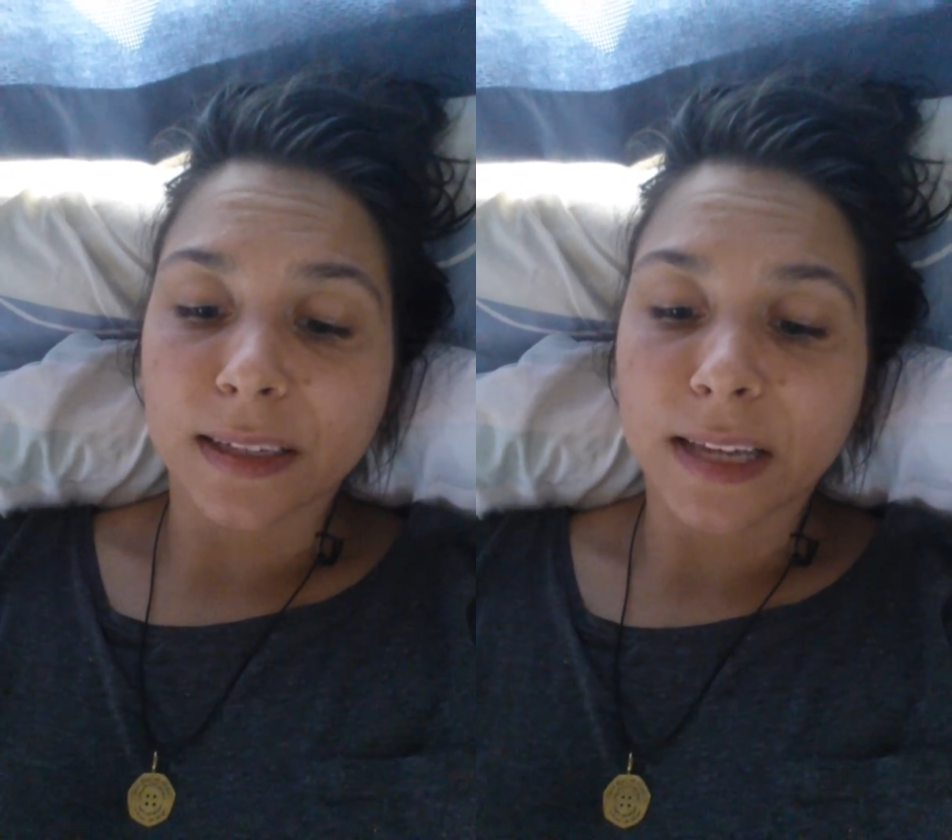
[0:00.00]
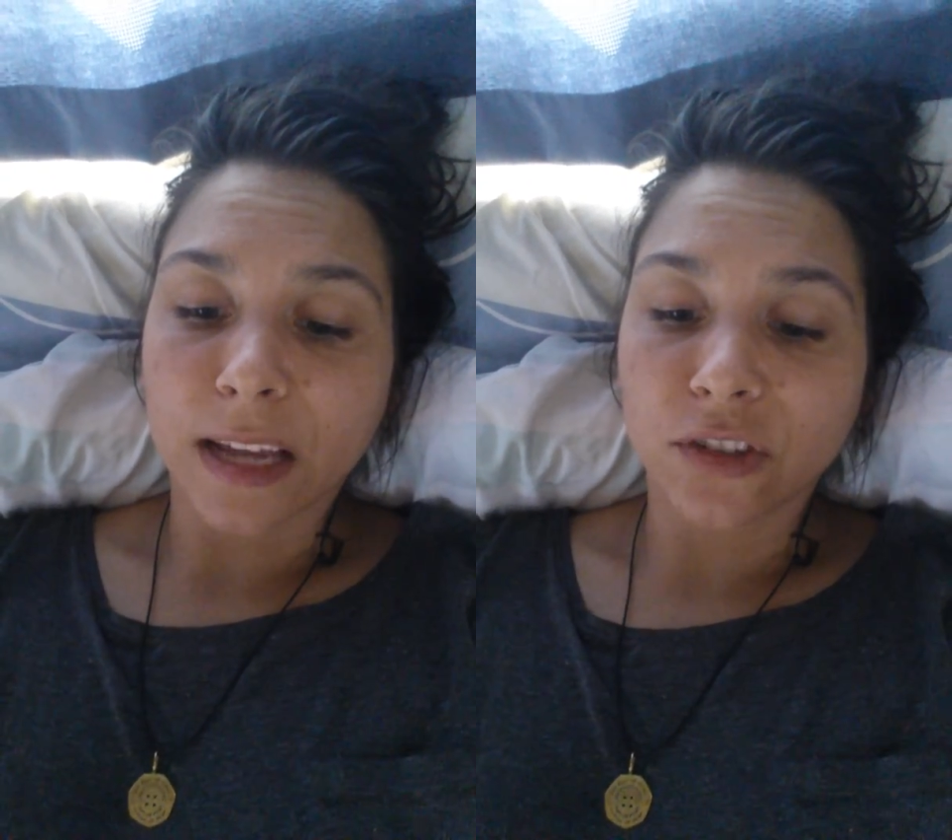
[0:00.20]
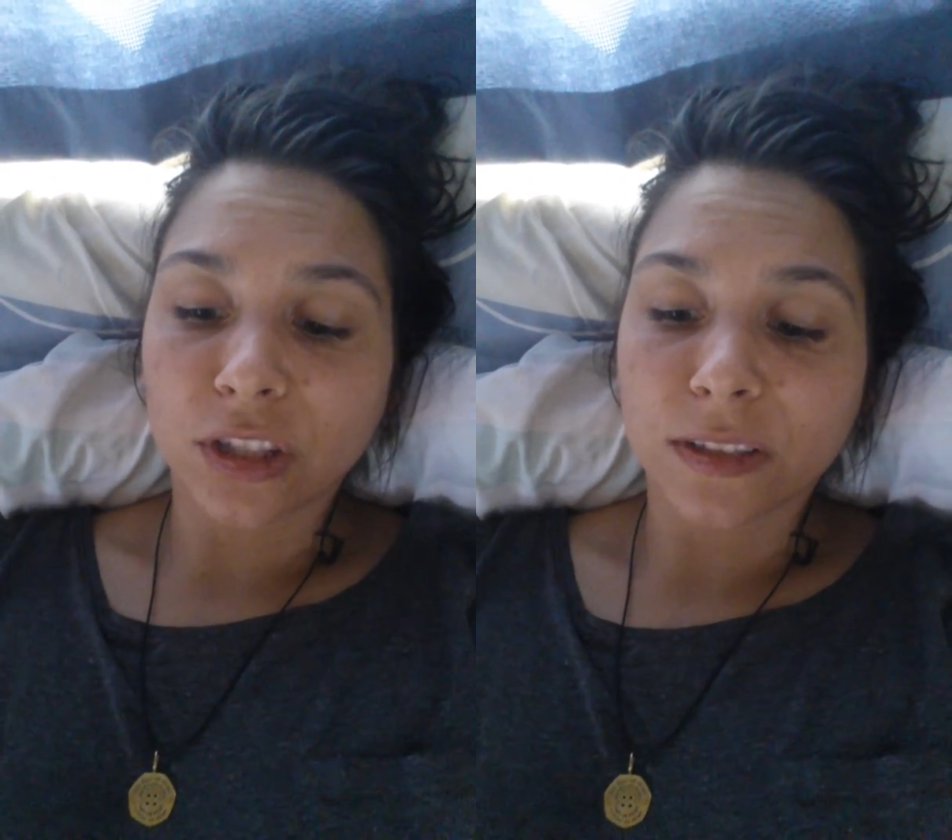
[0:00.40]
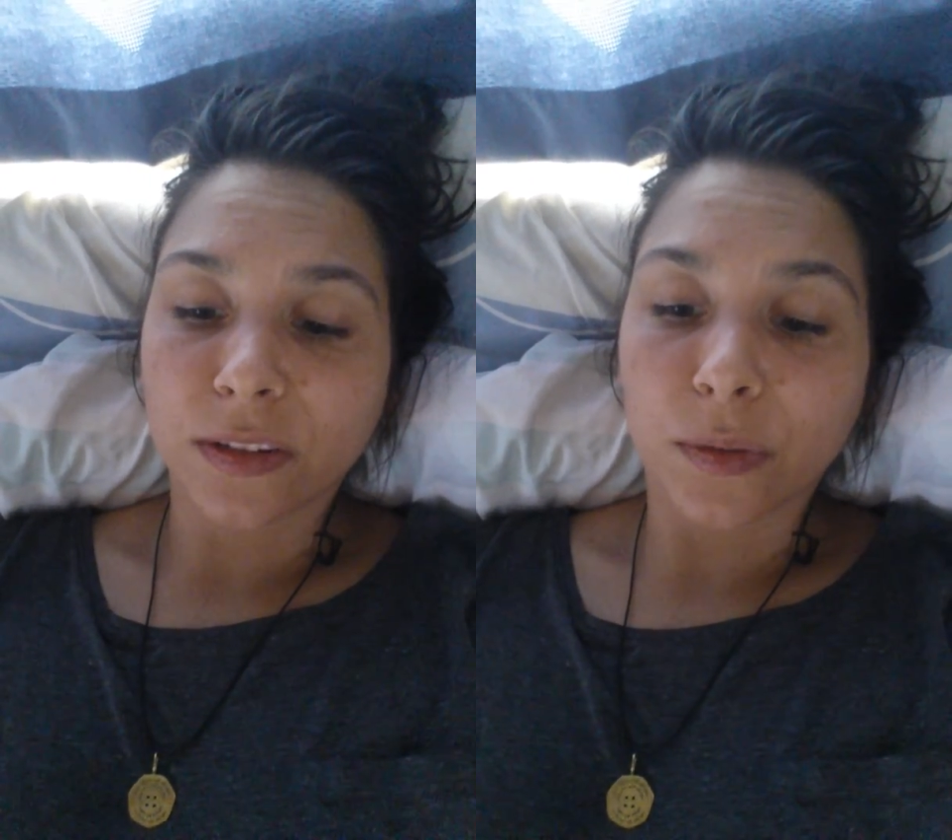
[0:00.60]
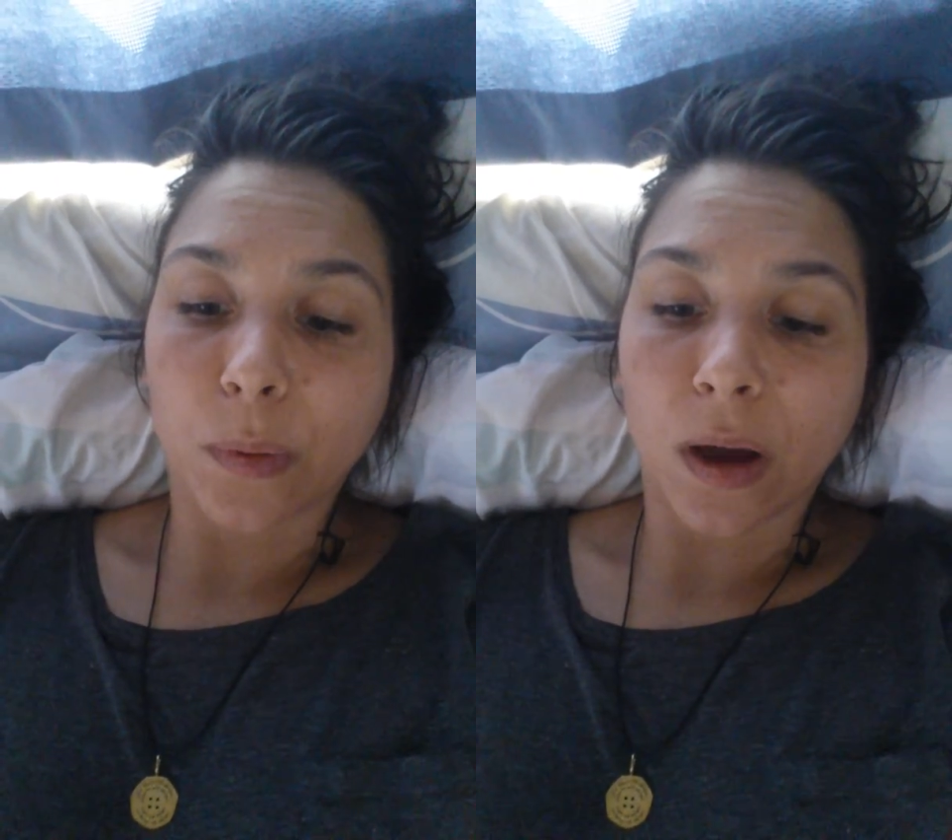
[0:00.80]
attention
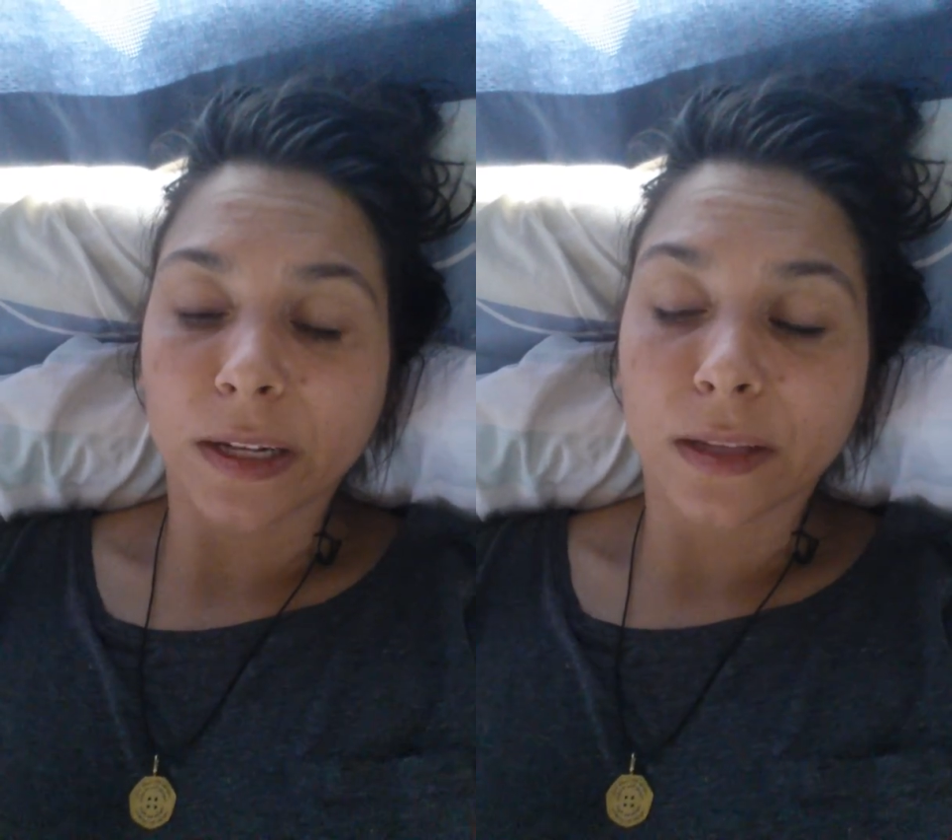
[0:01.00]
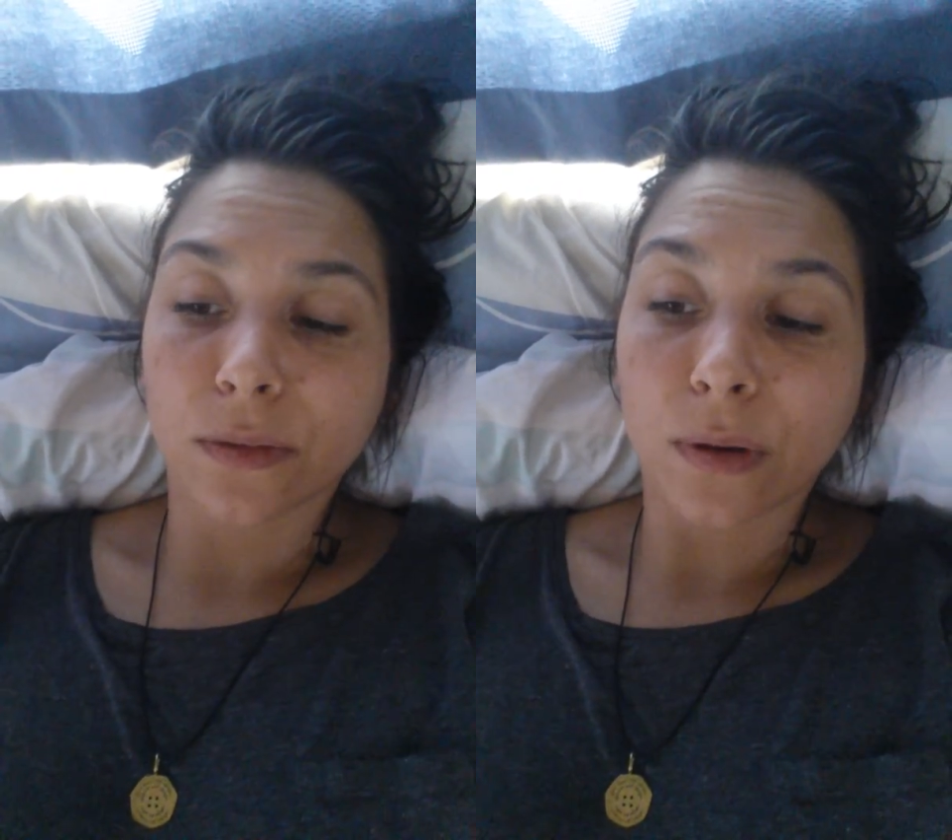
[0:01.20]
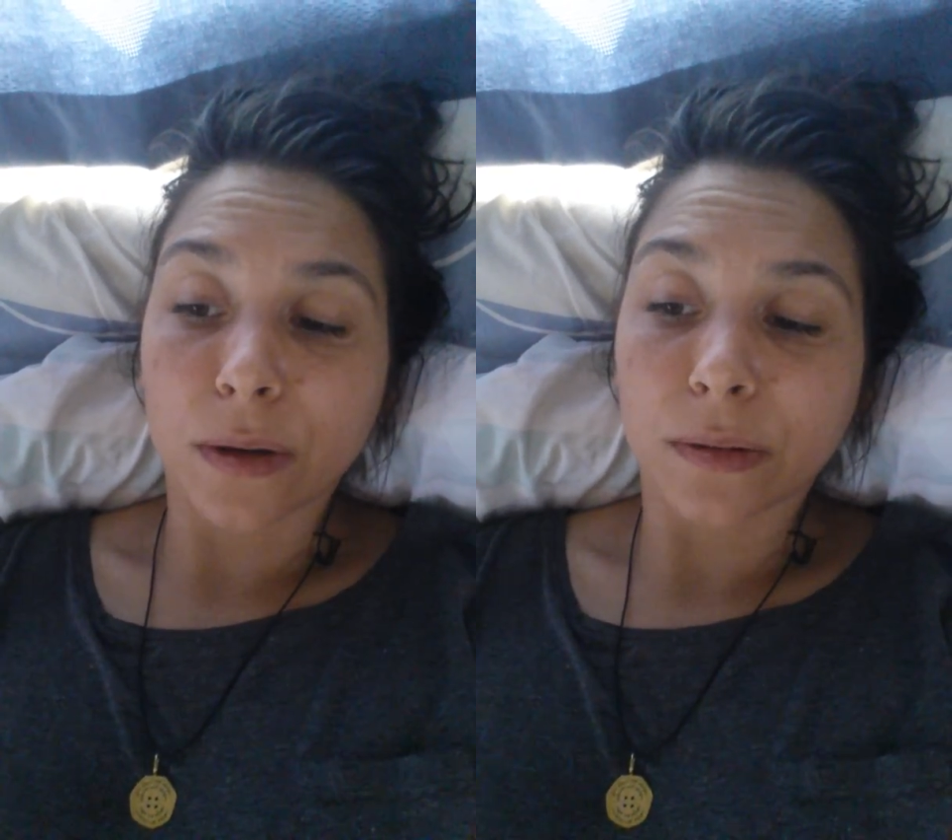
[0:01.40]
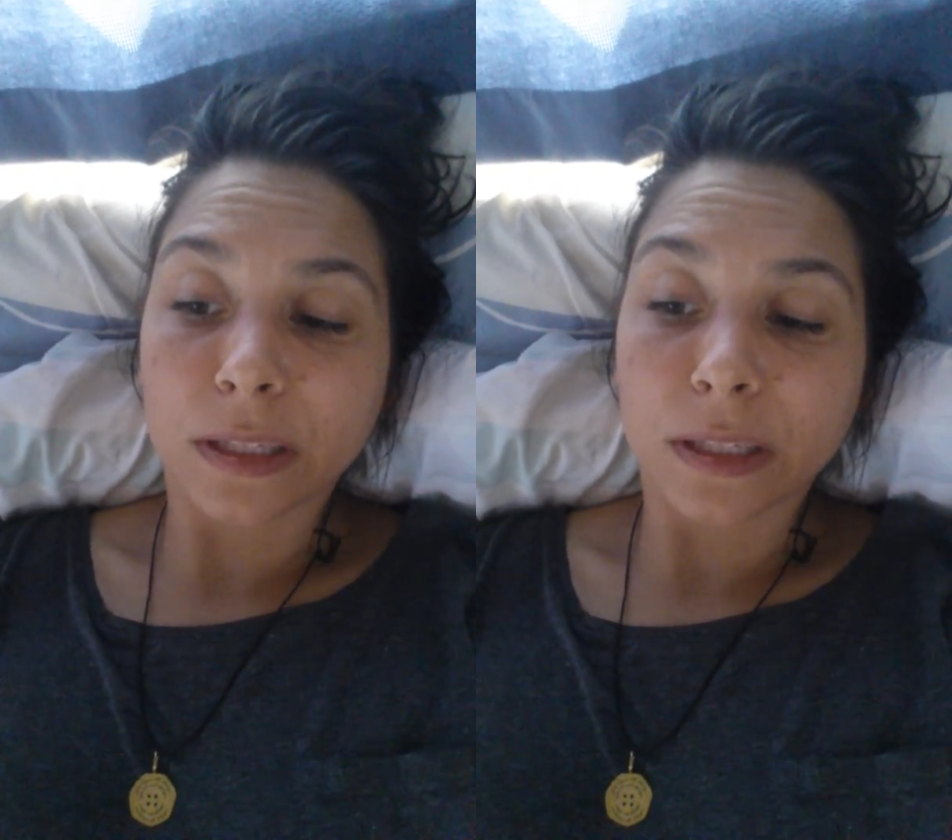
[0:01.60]
to the body throughout